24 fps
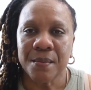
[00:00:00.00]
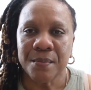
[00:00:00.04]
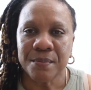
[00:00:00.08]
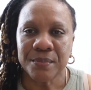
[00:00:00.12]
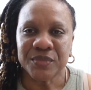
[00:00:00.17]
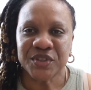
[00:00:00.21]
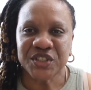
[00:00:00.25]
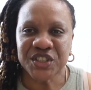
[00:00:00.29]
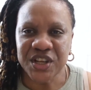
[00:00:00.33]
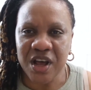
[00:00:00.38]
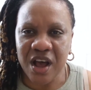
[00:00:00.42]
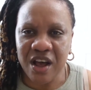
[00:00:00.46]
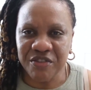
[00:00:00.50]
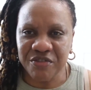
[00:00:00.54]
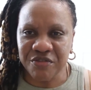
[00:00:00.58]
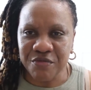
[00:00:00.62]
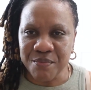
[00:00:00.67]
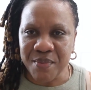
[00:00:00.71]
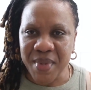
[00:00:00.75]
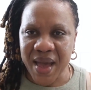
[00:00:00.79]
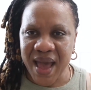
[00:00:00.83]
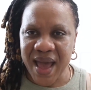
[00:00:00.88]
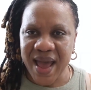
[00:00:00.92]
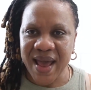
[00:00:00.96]
soft
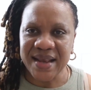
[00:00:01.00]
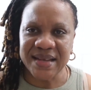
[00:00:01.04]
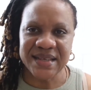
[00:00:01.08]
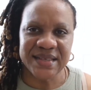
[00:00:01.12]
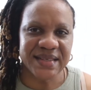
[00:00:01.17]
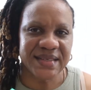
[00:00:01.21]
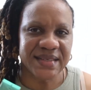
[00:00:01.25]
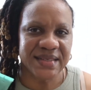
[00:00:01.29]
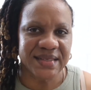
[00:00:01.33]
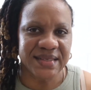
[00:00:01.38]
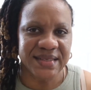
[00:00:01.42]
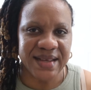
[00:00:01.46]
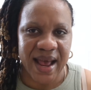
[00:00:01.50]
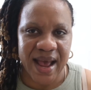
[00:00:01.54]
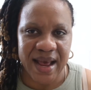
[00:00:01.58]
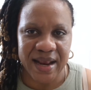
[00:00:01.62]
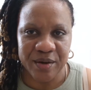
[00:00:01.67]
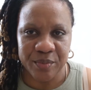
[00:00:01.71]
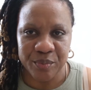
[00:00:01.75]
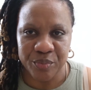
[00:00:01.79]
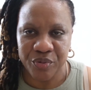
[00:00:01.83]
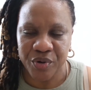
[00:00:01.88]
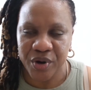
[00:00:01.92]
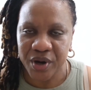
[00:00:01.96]
matte
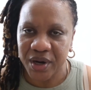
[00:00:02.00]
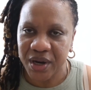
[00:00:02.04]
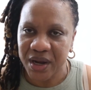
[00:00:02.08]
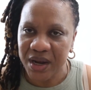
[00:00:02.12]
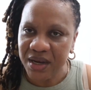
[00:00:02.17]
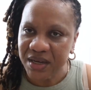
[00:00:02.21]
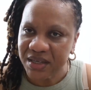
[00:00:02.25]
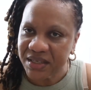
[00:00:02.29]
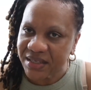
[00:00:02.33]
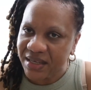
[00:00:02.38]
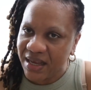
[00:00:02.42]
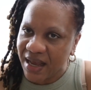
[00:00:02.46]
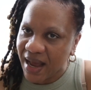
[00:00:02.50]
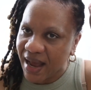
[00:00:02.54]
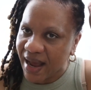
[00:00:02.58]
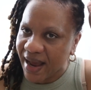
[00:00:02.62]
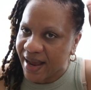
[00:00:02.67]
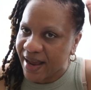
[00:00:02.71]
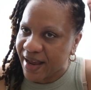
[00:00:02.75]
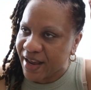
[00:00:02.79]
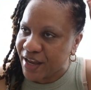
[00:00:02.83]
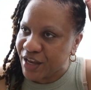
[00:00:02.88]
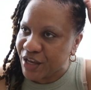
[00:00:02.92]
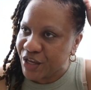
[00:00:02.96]
satin products.
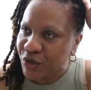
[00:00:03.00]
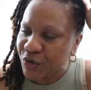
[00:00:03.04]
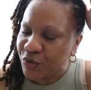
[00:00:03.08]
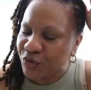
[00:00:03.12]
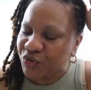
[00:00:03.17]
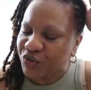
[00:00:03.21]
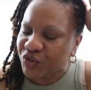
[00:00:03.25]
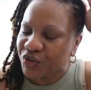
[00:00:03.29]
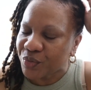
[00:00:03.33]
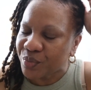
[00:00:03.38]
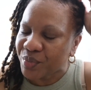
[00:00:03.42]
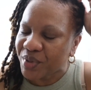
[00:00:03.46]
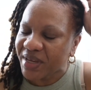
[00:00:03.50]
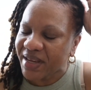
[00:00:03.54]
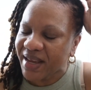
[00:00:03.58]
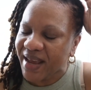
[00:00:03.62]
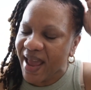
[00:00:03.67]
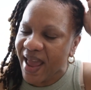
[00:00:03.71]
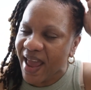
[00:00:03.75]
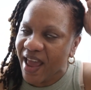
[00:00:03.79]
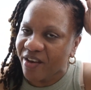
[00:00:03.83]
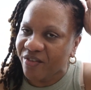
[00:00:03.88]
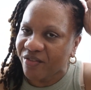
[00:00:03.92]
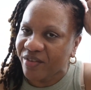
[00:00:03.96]
I used to be
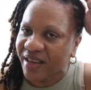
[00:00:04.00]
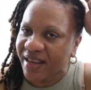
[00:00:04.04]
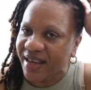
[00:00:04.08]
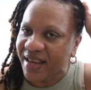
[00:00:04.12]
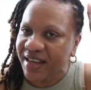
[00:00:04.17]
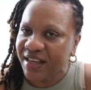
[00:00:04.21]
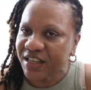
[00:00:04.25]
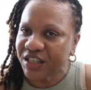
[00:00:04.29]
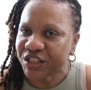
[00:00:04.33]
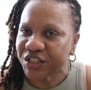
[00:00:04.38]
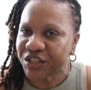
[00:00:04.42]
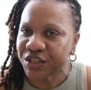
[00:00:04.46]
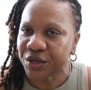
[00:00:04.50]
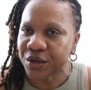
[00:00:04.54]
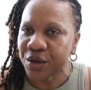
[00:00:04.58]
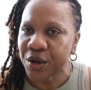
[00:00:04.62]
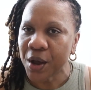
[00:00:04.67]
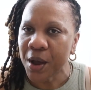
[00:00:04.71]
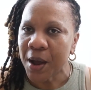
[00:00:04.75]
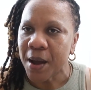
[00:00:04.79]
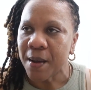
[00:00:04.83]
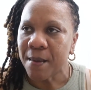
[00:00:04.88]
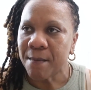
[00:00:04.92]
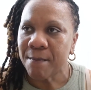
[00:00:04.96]
heavy into
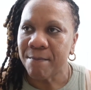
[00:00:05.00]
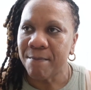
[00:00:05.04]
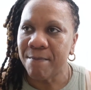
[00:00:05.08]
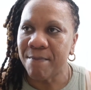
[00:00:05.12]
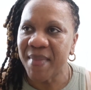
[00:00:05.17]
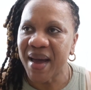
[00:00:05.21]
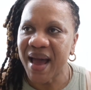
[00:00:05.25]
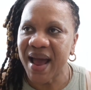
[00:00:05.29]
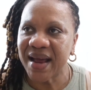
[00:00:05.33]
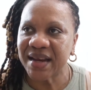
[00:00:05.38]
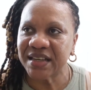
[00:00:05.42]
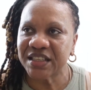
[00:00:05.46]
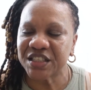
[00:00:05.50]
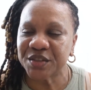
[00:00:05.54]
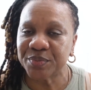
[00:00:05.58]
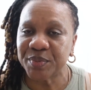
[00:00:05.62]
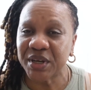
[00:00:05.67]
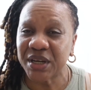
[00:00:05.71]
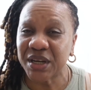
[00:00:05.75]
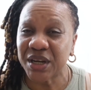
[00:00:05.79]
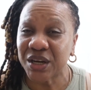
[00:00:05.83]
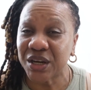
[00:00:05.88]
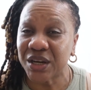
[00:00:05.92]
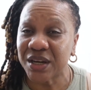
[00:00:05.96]
mattes
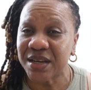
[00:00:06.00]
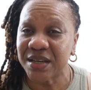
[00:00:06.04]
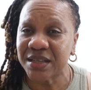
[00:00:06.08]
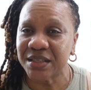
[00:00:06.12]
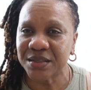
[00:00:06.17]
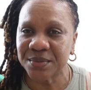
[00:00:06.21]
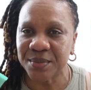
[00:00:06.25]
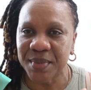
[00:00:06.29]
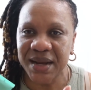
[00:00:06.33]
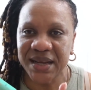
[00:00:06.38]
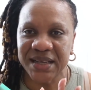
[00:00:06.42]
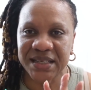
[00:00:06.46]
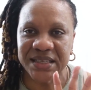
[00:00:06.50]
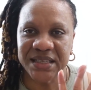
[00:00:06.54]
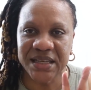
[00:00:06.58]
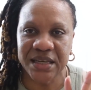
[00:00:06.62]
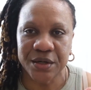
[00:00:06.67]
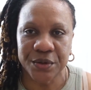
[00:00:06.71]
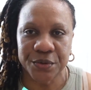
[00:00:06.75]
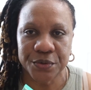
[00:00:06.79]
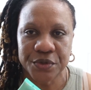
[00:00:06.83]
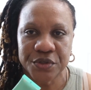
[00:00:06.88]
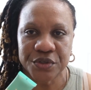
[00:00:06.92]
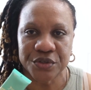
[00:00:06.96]
because my
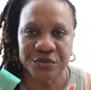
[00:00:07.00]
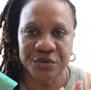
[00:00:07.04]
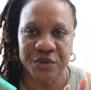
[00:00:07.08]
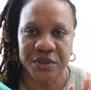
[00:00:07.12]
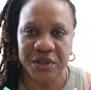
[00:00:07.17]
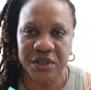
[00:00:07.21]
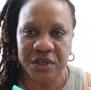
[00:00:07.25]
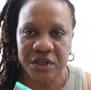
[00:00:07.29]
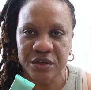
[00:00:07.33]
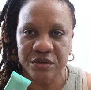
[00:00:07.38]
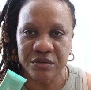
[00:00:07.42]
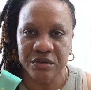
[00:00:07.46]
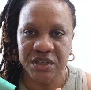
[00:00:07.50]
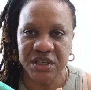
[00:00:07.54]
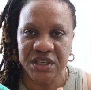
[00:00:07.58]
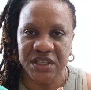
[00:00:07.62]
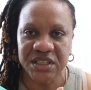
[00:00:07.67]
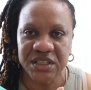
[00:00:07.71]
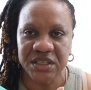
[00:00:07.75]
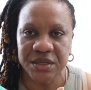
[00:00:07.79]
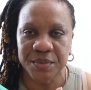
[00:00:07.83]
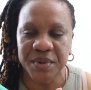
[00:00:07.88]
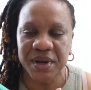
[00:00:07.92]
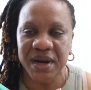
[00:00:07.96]
skin was really
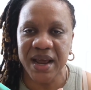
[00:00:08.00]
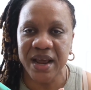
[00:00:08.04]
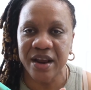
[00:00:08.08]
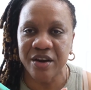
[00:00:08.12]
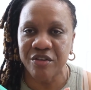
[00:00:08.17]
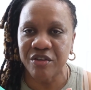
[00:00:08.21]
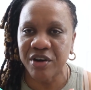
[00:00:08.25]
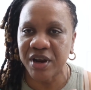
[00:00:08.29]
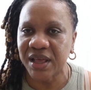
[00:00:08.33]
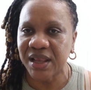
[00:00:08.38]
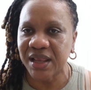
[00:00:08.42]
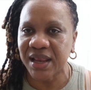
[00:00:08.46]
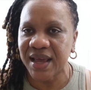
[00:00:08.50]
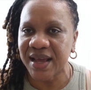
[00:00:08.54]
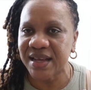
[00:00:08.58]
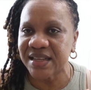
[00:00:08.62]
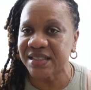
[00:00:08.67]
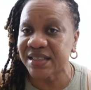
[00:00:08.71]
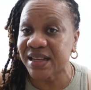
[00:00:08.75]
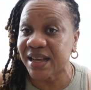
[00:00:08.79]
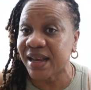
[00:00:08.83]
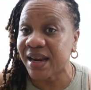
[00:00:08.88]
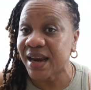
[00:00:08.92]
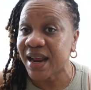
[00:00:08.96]
greasy, but I
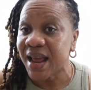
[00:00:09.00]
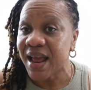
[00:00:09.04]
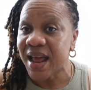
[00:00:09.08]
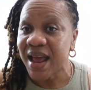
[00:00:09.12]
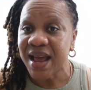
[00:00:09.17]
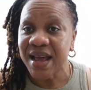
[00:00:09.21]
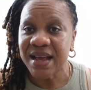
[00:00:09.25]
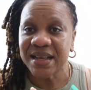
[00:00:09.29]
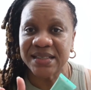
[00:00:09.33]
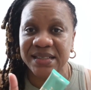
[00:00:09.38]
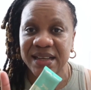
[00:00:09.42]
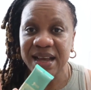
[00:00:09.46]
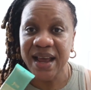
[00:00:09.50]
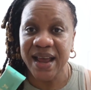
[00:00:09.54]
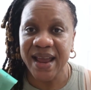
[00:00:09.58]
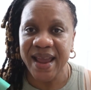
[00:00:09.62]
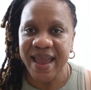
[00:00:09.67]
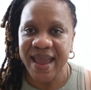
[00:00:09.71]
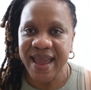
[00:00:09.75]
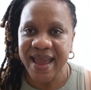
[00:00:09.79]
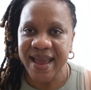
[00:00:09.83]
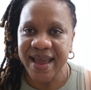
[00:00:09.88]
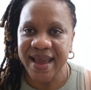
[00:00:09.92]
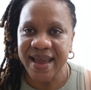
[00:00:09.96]
realized that as I
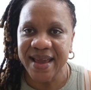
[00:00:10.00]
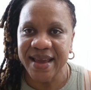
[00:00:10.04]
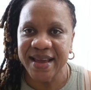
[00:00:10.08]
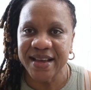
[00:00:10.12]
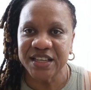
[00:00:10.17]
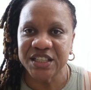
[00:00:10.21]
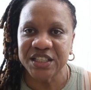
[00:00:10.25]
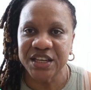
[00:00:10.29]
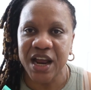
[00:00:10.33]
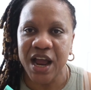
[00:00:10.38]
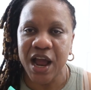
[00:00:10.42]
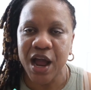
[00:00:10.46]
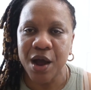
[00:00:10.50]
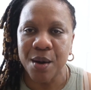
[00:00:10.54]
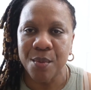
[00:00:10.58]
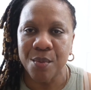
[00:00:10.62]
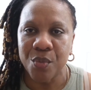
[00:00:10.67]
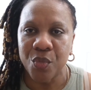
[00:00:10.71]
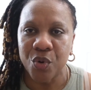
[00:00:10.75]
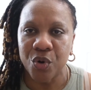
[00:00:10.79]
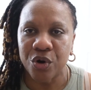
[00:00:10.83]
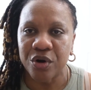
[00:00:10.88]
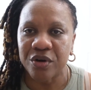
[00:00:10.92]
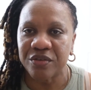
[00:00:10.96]
age, I'm
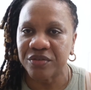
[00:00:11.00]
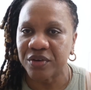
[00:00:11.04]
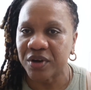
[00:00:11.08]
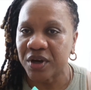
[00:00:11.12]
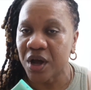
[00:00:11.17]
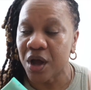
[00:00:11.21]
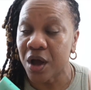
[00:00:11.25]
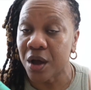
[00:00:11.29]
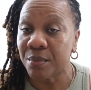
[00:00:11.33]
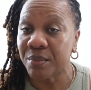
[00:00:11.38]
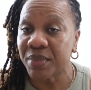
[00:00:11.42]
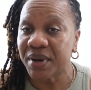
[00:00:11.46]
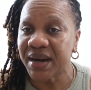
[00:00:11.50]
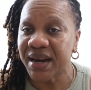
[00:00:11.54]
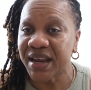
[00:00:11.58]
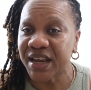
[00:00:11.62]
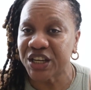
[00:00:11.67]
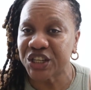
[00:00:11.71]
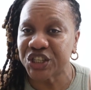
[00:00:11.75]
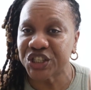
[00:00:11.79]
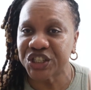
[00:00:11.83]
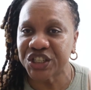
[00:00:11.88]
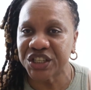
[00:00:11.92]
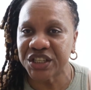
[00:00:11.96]
more of a
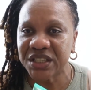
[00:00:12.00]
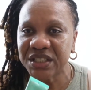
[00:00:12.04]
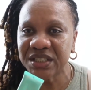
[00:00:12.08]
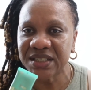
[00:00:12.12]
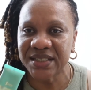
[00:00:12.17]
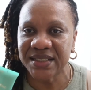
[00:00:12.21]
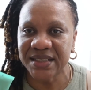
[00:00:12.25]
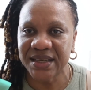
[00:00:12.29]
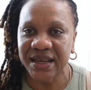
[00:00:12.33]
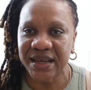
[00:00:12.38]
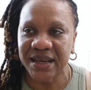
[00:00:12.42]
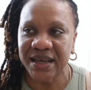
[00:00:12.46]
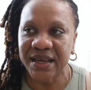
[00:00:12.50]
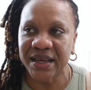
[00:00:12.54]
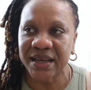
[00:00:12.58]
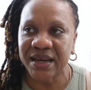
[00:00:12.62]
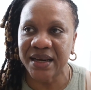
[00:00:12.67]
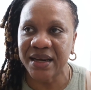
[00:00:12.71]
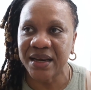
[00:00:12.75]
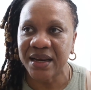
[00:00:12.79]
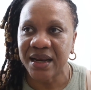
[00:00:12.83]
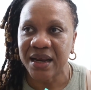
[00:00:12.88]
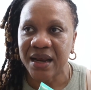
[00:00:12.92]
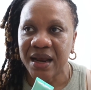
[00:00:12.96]
combination
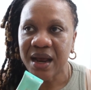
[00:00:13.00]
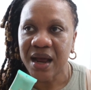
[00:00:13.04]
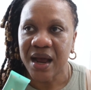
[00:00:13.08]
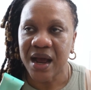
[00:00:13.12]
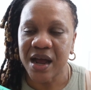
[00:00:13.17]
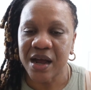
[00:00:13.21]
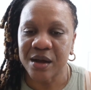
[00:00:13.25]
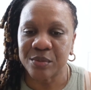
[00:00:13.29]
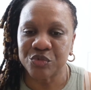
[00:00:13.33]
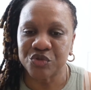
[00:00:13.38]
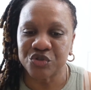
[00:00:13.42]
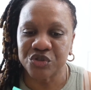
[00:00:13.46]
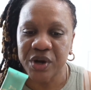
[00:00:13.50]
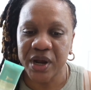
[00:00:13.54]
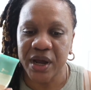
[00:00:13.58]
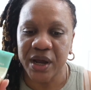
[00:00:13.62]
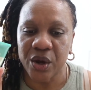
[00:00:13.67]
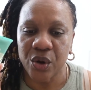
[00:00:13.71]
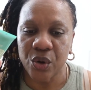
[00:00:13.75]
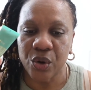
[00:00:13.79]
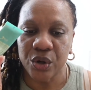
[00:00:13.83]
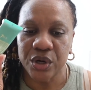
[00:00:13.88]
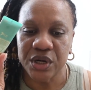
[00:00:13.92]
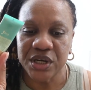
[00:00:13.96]
skin. I'm
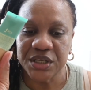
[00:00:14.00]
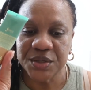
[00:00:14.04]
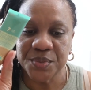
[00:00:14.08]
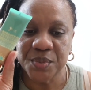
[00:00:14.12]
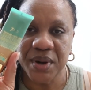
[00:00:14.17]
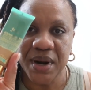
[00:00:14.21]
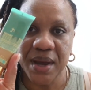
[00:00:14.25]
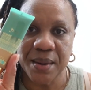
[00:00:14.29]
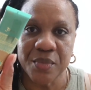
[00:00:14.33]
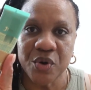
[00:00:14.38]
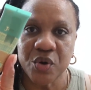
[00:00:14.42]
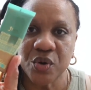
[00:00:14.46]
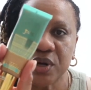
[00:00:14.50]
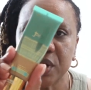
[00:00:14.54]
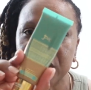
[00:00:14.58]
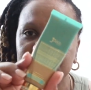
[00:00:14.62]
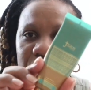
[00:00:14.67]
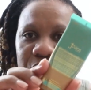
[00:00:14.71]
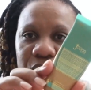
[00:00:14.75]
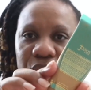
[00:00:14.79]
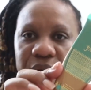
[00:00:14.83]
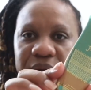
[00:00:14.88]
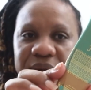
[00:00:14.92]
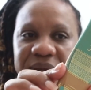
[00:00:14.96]
dry, oily, but I'm going to
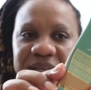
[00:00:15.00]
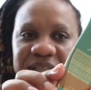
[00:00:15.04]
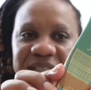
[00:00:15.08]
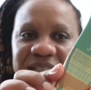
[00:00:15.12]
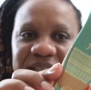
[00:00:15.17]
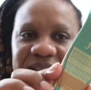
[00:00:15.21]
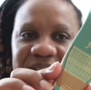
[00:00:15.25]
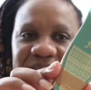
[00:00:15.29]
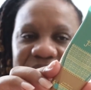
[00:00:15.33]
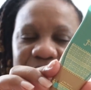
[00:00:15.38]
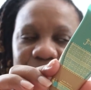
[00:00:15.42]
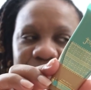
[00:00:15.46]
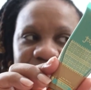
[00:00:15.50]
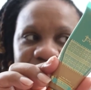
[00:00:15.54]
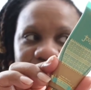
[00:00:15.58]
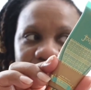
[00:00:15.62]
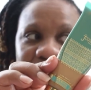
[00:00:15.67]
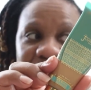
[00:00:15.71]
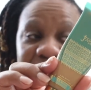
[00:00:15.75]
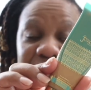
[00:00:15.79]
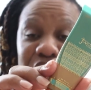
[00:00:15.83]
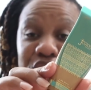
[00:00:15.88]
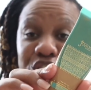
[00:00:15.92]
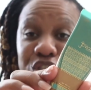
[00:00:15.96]
go in today with
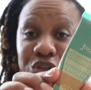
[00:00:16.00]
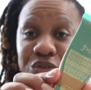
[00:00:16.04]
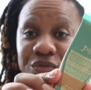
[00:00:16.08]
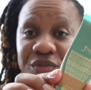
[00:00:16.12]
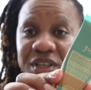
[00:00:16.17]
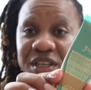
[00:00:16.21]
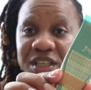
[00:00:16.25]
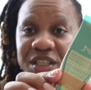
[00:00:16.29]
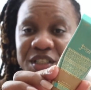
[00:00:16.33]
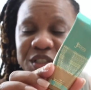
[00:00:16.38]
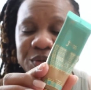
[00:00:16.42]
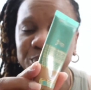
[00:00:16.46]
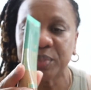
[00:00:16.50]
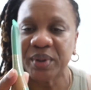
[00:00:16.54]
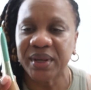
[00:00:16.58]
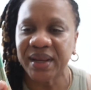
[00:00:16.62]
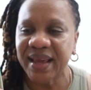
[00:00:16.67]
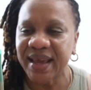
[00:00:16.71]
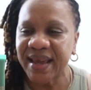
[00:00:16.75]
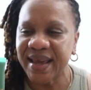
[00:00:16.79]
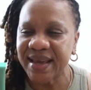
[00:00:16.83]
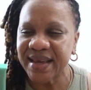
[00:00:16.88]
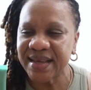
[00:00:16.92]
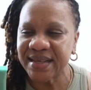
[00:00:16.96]
my Juvia's
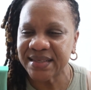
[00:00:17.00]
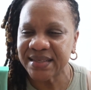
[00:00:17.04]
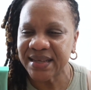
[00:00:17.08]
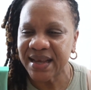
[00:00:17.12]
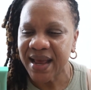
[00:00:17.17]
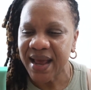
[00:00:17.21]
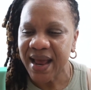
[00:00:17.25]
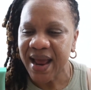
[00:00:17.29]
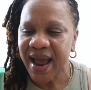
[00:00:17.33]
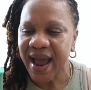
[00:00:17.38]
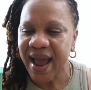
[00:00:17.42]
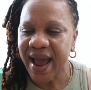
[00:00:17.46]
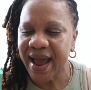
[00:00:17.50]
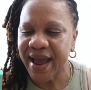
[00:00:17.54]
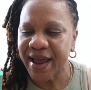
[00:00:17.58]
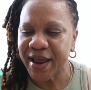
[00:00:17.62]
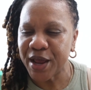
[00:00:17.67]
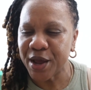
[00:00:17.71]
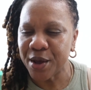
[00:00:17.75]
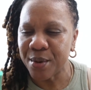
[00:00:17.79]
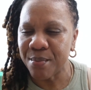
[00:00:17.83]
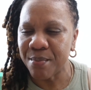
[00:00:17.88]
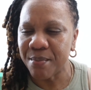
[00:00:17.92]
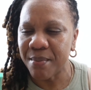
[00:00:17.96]
Place I
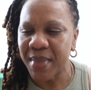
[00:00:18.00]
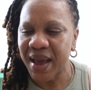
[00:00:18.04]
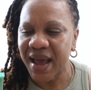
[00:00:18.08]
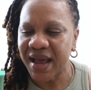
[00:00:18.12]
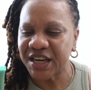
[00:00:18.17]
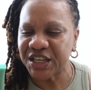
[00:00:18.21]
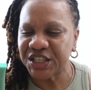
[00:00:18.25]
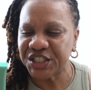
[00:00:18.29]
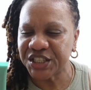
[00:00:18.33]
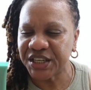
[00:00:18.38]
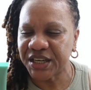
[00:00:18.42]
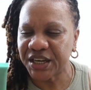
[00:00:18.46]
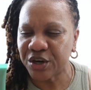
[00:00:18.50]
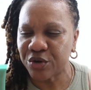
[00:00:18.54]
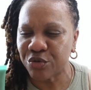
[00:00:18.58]
Am Magic